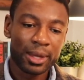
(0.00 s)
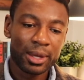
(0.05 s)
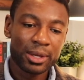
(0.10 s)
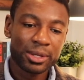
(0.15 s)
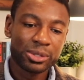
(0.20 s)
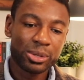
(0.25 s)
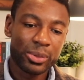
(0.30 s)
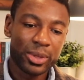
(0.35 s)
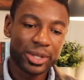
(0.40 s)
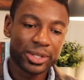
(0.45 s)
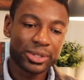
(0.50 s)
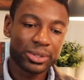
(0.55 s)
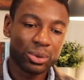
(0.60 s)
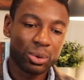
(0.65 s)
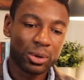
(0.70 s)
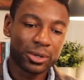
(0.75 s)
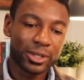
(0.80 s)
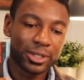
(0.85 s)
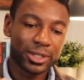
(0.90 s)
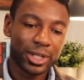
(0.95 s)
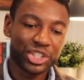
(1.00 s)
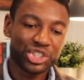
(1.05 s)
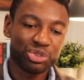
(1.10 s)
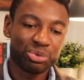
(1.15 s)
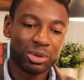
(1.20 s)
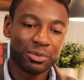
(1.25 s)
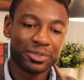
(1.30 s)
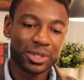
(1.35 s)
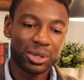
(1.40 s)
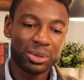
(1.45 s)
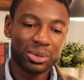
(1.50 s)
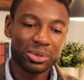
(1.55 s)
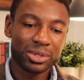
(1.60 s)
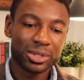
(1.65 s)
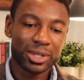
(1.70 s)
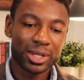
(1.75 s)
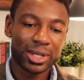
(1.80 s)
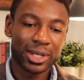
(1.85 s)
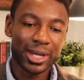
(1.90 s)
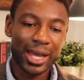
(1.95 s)
So this organization
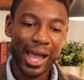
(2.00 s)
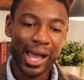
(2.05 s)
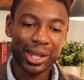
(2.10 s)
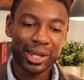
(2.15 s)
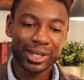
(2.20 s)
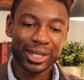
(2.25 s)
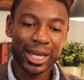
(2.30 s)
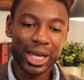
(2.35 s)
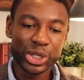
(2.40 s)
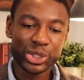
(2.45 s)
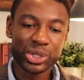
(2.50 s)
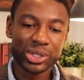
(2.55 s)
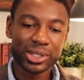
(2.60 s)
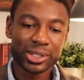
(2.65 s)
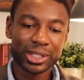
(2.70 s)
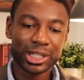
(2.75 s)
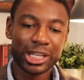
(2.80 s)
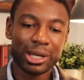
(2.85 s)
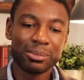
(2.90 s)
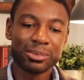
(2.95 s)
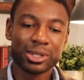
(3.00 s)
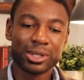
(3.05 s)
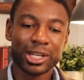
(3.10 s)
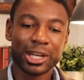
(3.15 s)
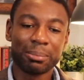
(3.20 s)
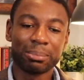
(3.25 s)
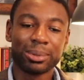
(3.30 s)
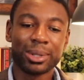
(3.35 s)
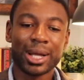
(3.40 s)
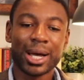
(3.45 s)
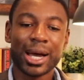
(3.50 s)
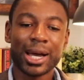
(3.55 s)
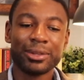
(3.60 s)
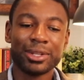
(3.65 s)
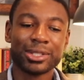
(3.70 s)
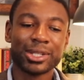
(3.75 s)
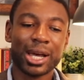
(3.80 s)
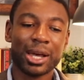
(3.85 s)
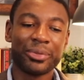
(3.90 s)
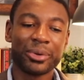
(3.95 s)
reviews the allocation schemes, and they apply
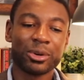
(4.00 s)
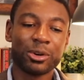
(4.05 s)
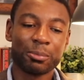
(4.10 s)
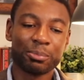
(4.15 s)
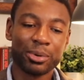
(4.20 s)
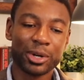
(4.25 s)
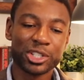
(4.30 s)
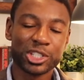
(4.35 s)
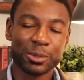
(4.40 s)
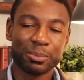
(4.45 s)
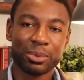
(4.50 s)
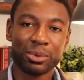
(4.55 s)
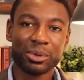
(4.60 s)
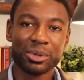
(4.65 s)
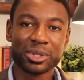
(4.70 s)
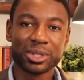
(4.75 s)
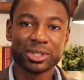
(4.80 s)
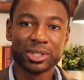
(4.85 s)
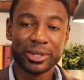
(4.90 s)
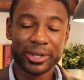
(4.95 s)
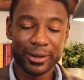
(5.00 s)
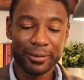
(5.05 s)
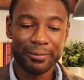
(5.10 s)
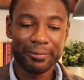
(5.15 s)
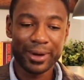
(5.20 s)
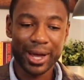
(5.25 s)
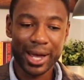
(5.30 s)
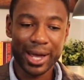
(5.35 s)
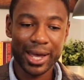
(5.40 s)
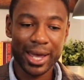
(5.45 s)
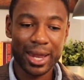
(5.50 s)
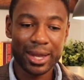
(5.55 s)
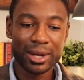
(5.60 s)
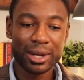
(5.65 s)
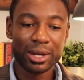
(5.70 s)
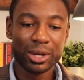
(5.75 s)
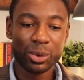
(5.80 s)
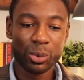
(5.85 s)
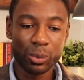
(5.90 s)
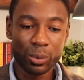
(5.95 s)
these ethical principles to
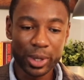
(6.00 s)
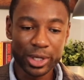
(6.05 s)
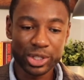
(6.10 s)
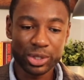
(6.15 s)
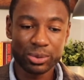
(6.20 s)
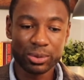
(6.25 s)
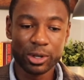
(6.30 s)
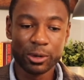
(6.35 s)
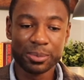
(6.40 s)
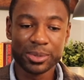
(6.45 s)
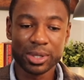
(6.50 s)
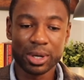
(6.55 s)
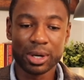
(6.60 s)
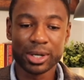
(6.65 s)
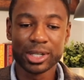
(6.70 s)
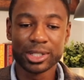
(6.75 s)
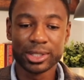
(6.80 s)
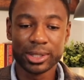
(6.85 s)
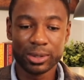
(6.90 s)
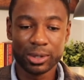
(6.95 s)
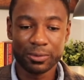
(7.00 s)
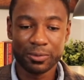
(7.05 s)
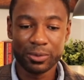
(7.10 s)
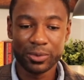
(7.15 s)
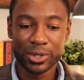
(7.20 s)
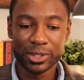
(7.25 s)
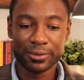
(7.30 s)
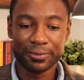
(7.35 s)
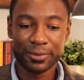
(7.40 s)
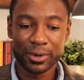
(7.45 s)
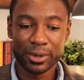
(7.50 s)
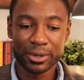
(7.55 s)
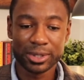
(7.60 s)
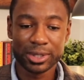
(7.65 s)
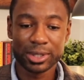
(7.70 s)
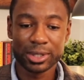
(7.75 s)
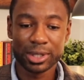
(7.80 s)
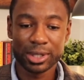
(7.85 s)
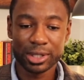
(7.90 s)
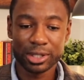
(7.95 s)
define which groups are considered for these
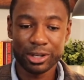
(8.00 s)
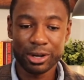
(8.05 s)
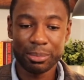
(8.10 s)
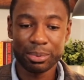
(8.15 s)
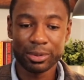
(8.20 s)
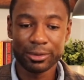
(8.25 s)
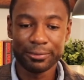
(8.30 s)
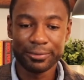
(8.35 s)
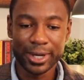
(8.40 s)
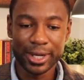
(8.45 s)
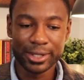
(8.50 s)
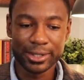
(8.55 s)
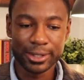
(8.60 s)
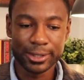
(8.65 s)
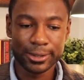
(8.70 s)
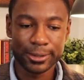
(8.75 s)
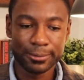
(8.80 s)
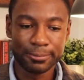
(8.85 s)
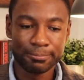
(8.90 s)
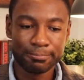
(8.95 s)
first couple of phases.